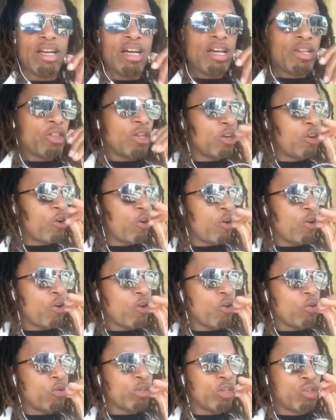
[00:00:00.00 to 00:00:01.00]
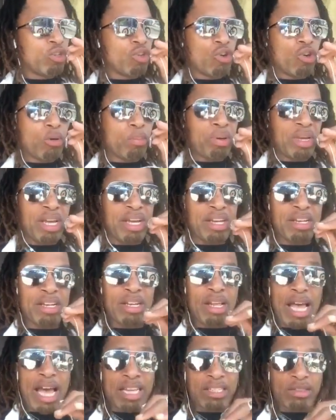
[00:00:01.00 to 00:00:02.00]
The girl, the European,
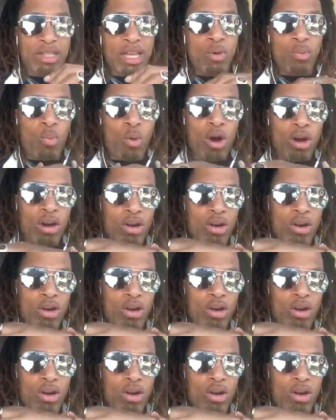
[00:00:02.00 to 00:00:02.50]
as they walk